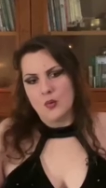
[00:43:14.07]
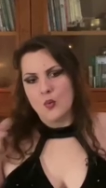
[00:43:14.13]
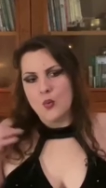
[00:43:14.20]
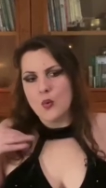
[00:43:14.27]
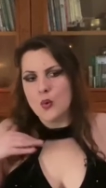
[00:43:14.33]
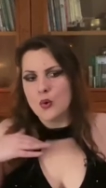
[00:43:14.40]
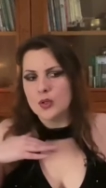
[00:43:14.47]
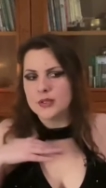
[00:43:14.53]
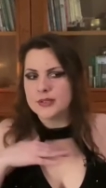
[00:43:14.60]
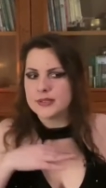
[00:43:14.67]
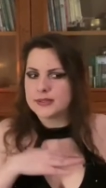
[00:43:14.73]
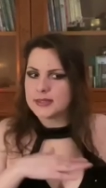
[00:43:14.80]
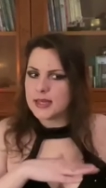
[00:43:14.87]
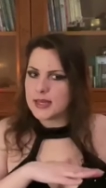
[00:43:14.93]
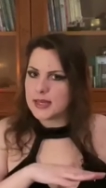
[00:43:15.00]

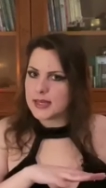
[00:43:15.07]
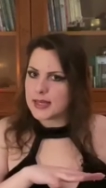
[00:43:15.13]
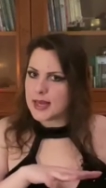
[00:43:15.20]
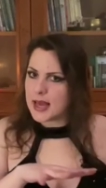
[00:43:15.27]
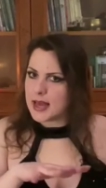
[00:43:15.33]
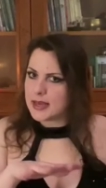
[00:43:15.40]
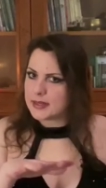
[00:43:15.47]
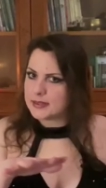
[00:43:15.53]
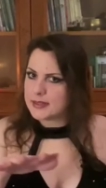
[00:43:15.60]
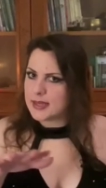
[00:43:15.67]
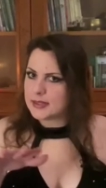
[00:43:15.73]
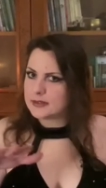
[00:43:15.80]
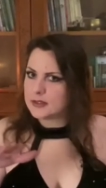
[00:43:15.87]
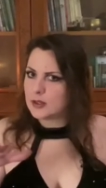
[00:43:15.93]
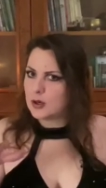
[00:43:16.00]
would take care
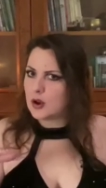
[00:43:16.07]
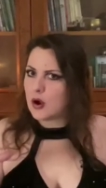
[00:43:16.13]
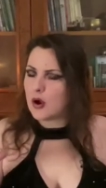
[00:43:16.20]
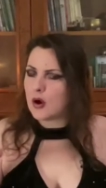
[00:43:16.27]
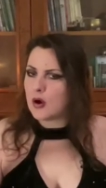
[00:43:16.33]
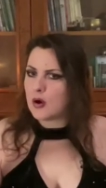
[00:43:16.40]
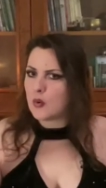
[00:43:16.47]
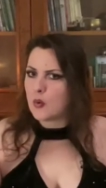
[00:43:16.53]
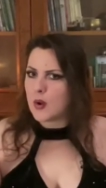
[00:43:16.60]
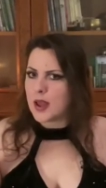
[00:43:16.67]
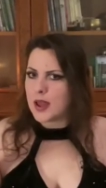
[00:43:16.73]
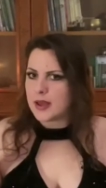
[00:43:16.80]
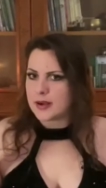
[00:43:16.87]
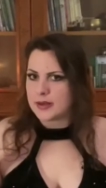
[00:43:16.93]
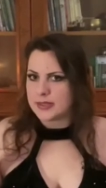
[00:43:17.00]
that law
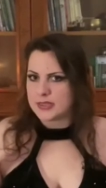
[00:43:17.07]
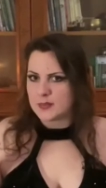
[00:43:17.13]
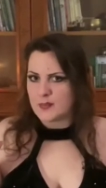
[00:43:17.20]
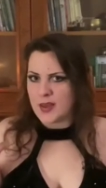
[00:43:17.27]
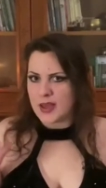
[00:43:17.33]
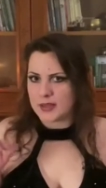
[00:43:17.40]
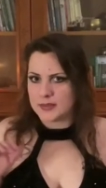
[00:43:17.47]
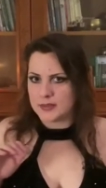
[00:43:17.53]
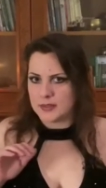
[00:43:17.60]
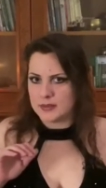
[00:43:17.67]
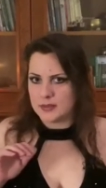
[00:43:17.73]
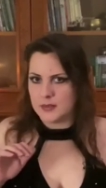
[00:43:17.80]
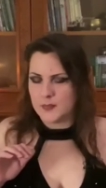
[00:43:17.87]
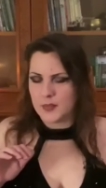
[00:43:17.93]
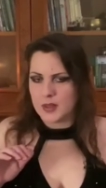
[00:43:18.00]
were
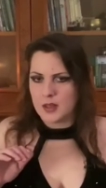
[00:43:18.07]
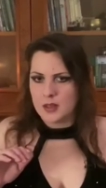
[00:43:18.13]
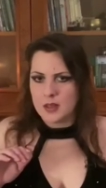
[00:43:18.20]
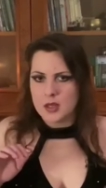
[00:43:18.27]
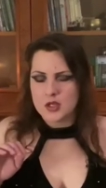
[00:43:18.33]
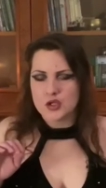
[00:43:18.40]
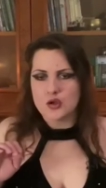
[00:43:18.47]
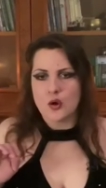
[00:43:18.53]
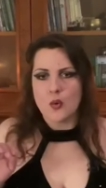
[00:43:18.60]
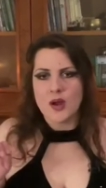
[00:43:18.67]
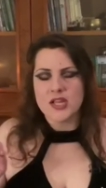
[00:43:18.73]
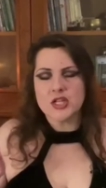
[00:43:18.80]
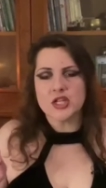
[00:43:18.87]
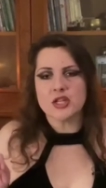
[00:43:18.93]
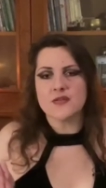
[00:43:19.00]
respected. So
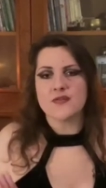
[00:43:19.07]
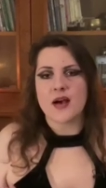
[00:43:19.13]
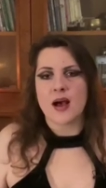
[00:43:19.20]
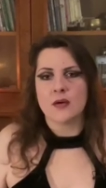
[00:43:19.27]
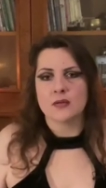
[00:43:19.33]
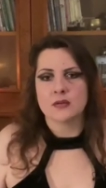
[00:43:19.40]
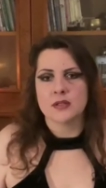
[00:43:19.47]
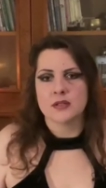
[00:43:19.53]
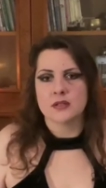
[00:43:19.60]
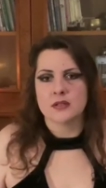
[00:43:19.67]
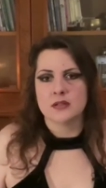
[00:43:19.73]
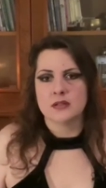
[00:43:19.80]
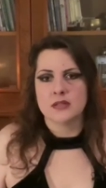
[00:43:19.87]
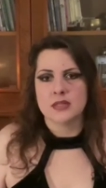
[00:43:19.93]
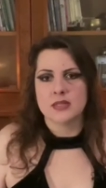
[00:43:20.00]
when she found
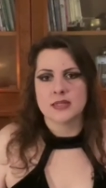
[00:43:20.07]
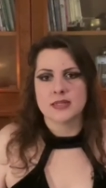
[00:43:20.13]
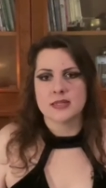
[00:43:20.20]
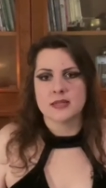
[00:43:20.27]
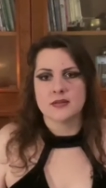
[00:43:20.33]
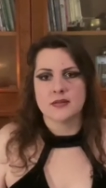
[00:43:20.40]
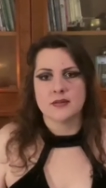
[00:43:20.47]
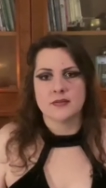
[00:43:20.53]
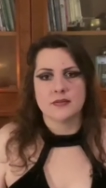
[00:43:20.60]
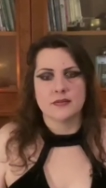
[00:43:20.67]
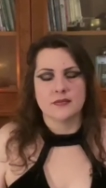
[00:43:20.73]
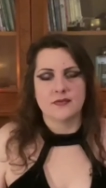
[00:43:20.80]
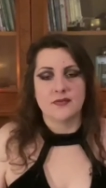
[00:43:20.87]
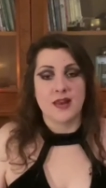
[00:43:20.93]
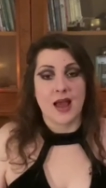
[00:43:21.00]
uh, this uh,
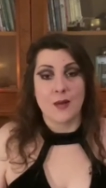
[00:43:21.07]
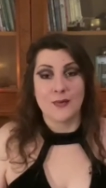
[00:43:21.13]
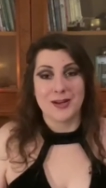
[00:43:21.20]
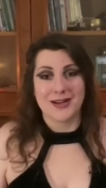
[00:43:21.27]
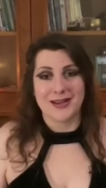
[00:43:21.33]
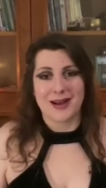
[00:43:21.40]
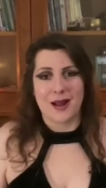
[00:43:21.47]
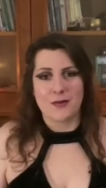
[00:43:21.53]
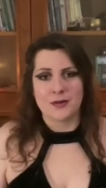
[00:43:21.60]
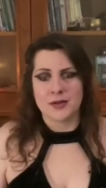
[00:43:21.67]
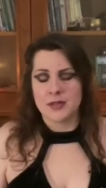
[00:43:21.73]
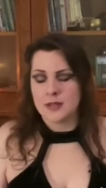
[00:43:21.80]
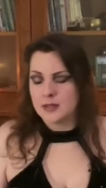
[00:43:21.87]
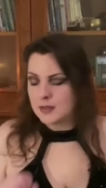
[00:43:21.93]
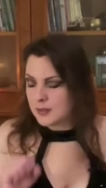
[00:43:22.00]
flower
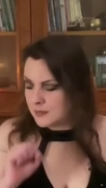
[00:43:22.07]
crown,